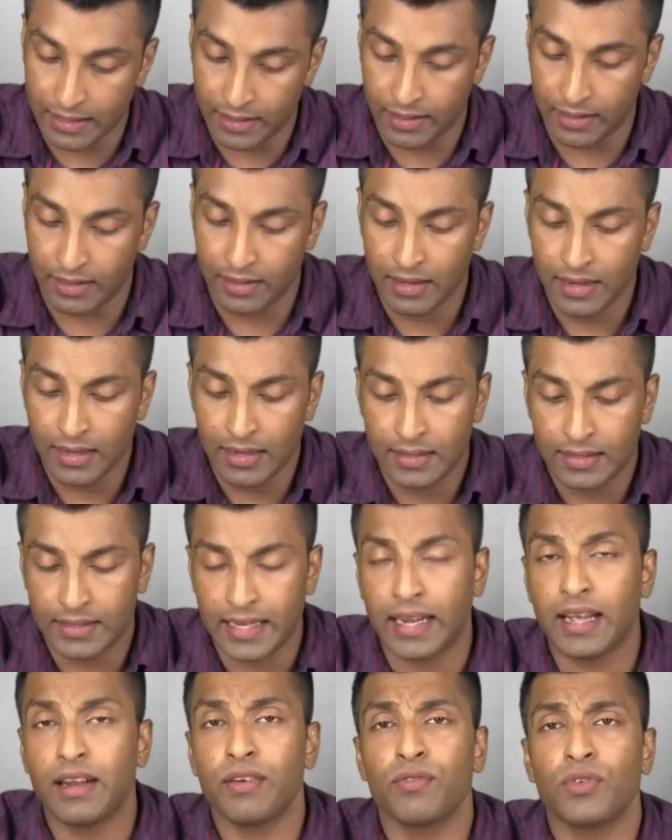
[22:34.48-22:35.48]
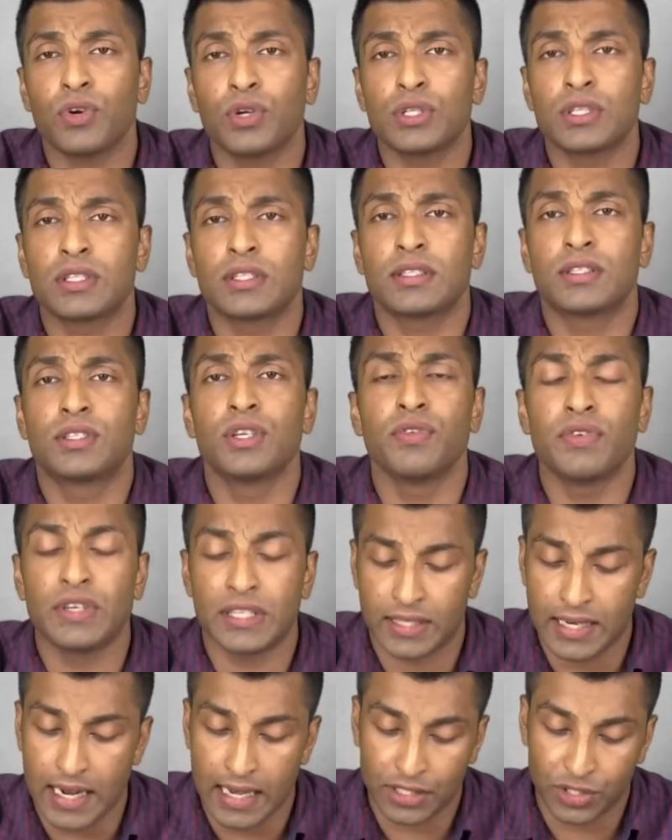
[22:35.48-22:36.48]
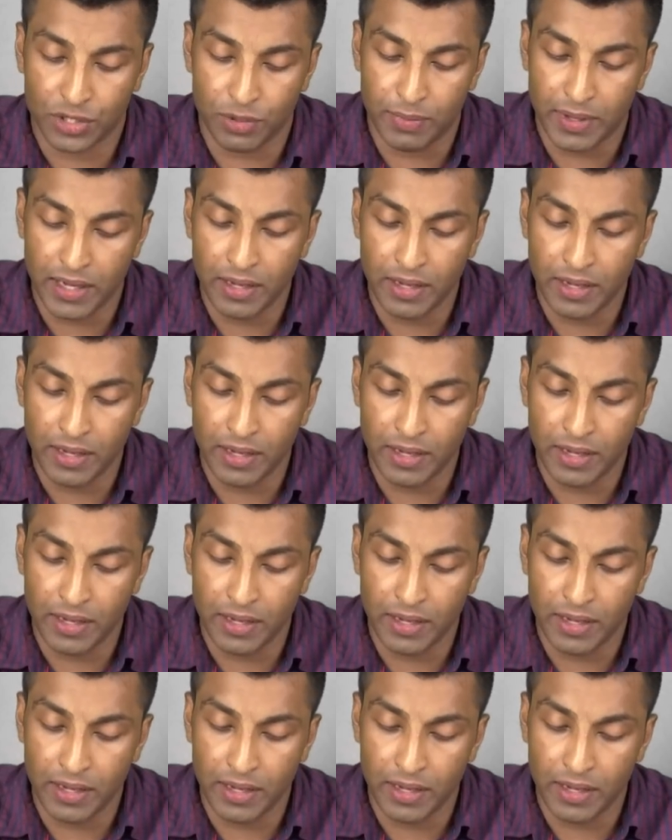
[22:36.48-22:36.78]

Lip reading: extended. Second was service